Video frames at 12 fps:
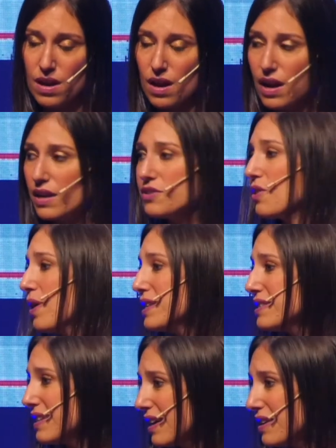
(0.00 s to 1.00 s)
And so I
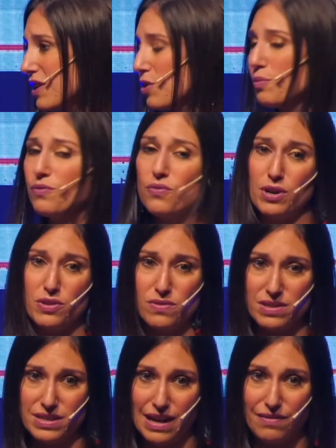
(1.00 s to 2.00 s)
stand here before you
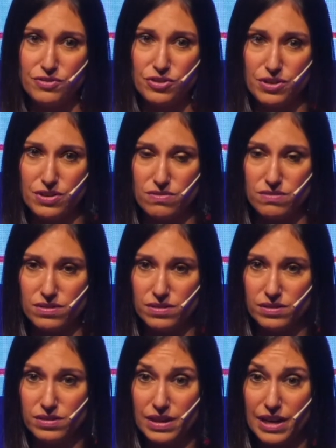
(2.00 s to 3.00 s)
this afternoon,
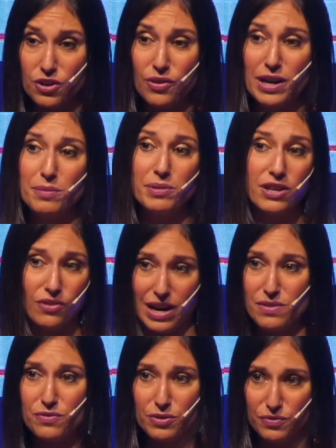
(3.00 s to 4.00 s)
incredibly
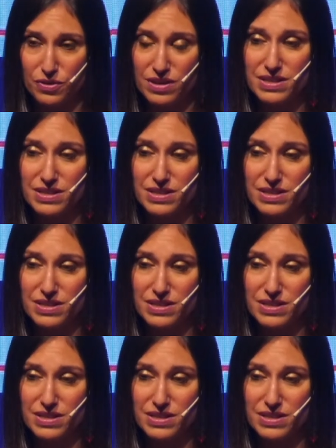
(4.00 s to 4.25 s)
grateful for this